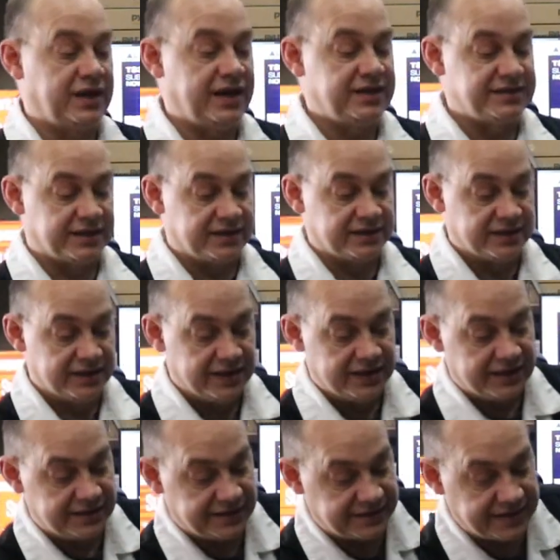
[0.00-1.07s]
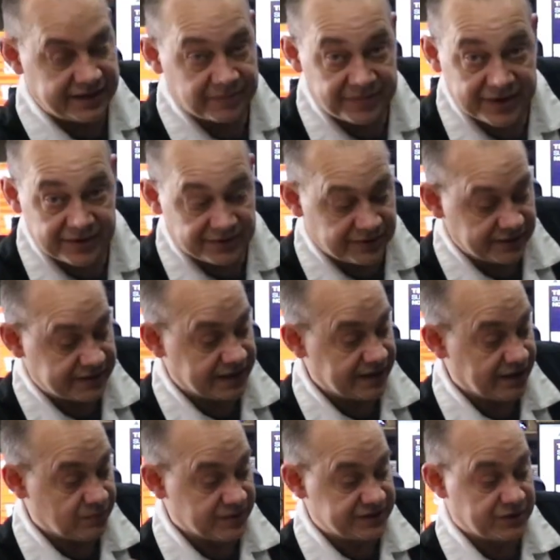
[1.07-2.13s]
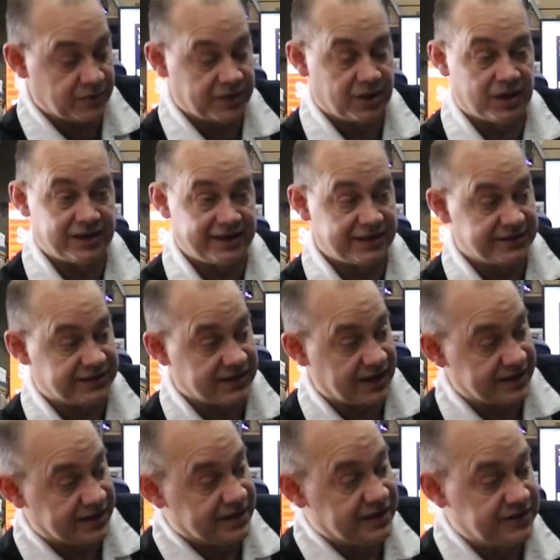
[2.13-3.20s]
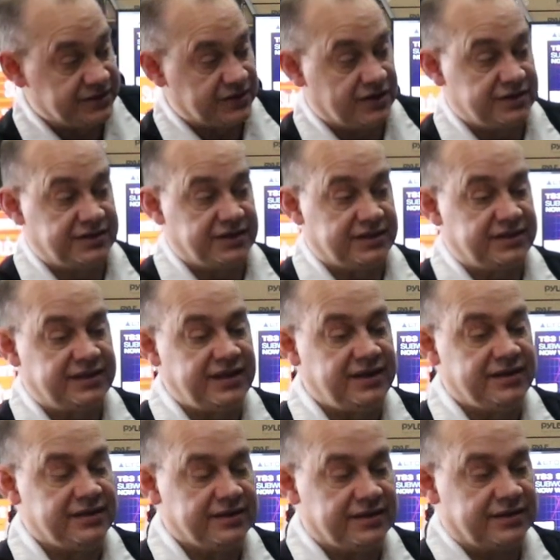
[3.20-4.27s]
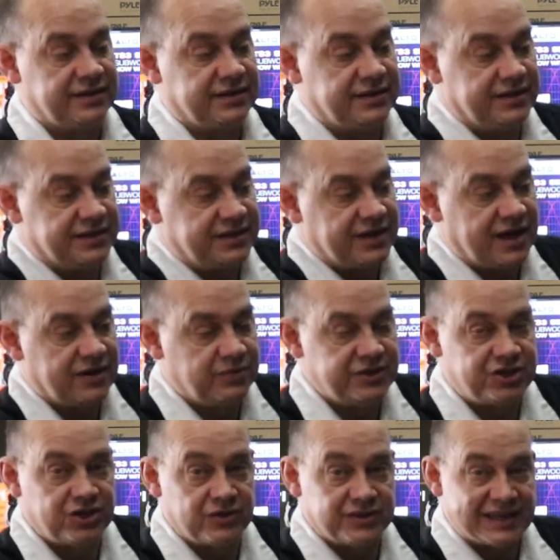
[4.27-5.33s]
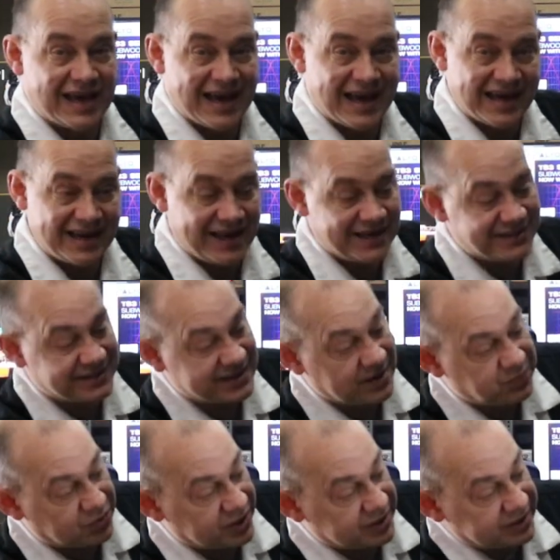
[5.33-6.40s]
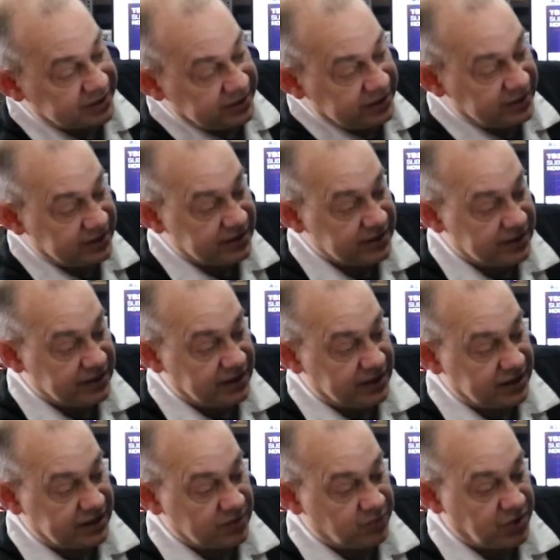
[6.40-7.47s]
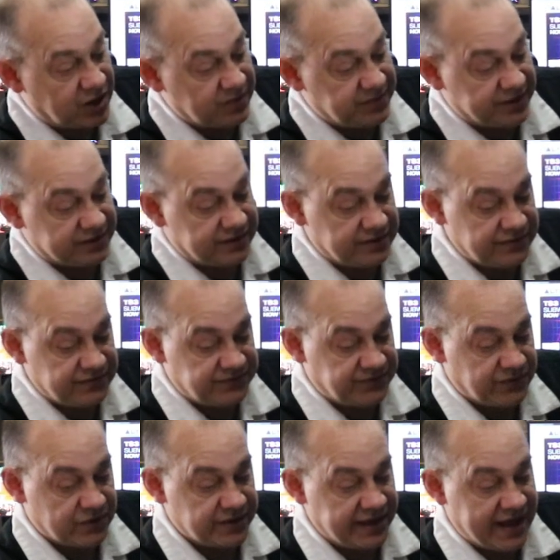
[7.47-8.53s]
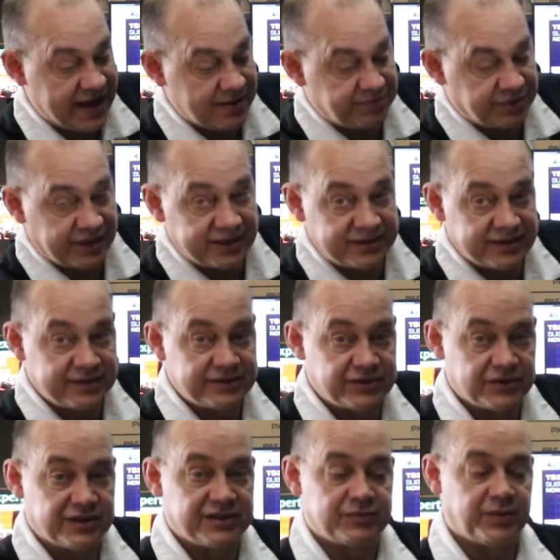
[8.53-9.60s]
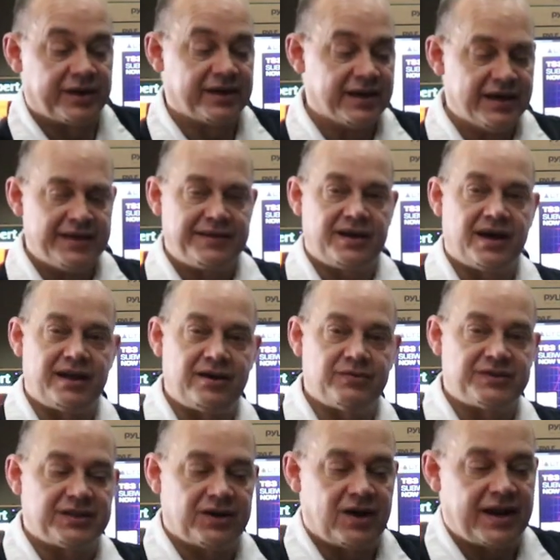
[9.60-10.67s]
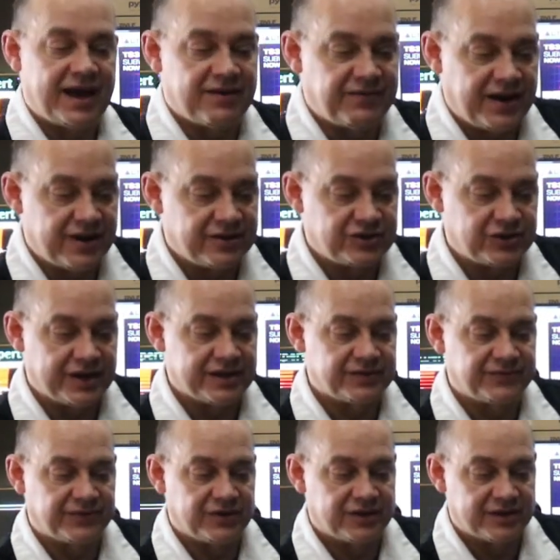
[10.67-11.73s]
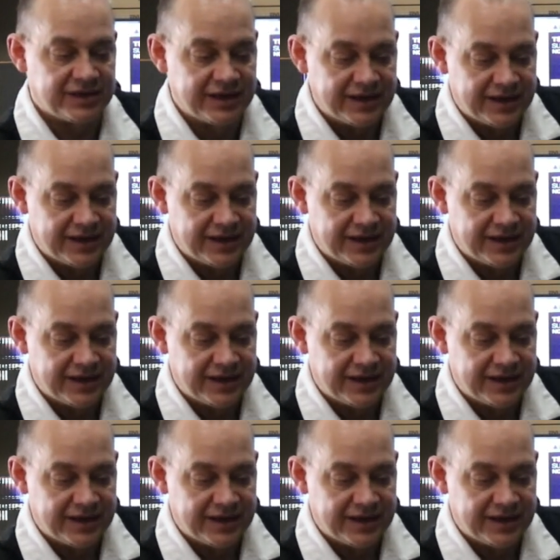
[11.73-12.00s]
casing to take a better look at what's going on inside. So as you can see, the style we chose had a separate compartment for the amp plate. So this way, the idea was to not have air transfer